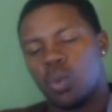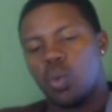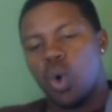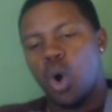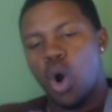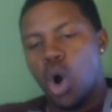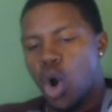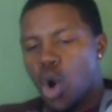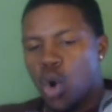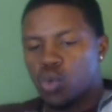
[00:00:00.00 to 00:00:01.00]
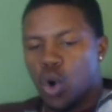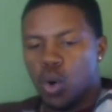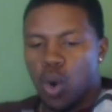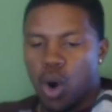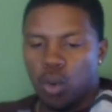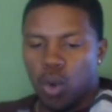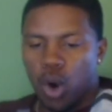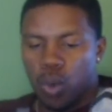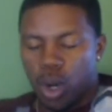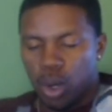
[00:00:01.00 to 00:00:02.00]
Whoa, whoa, whoa,
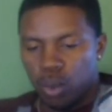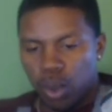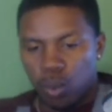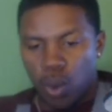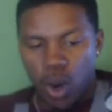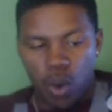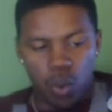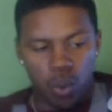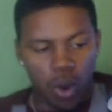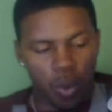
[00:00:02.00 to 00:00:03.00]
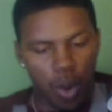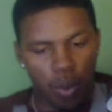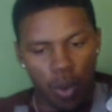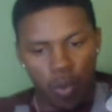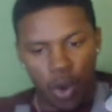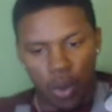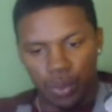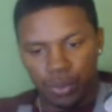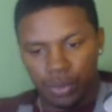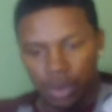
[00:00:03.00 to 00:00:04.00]
whoa, whoa, whoa, whoa, whoa, whoa, whoa,
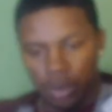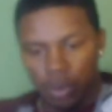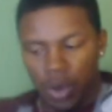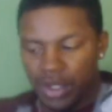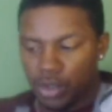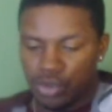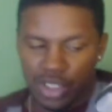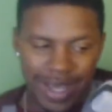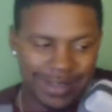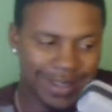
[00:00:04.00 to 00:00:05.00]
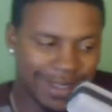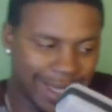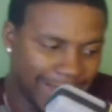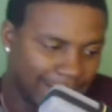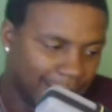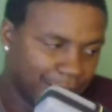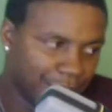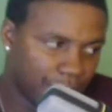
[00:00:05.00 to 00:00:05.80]
whoa. What you just did